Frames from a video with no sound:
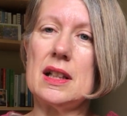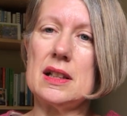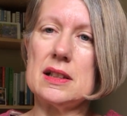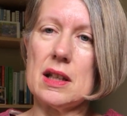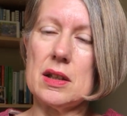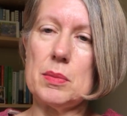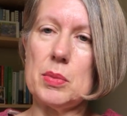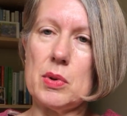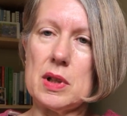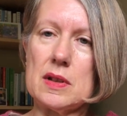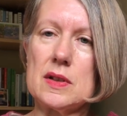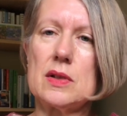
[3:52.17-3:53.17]
at other
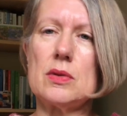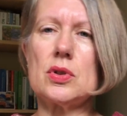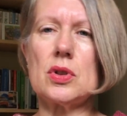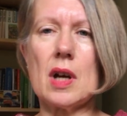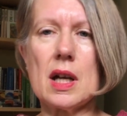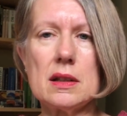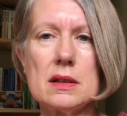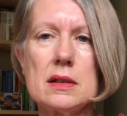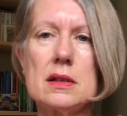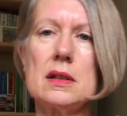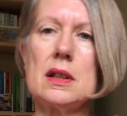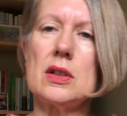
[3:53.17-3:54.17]
points. So try
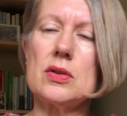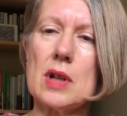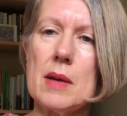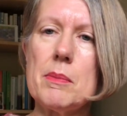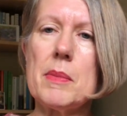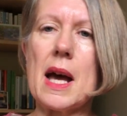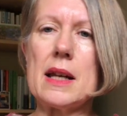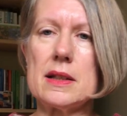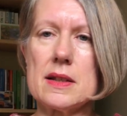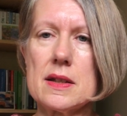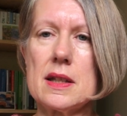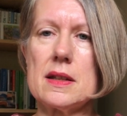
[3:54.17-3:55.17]
and
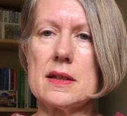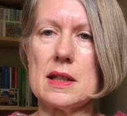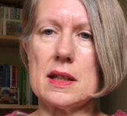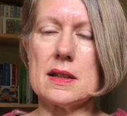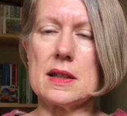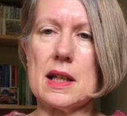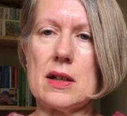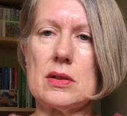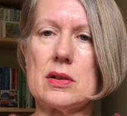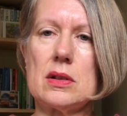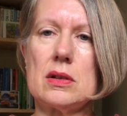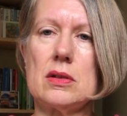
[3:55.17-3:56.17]
balance these things
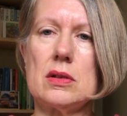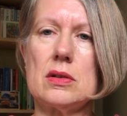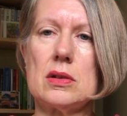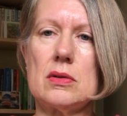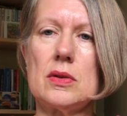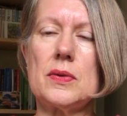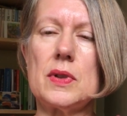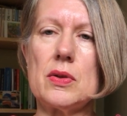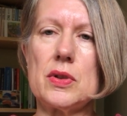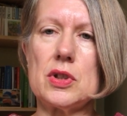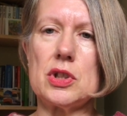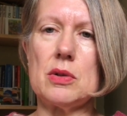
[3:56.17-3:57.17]
out. Don't feel
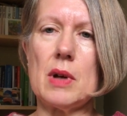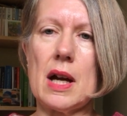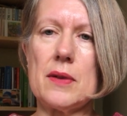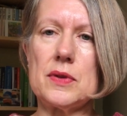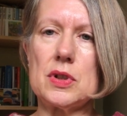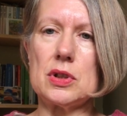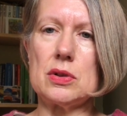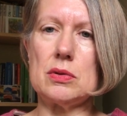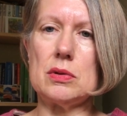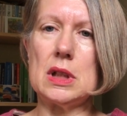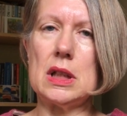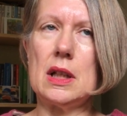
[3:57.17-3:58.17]
that you have to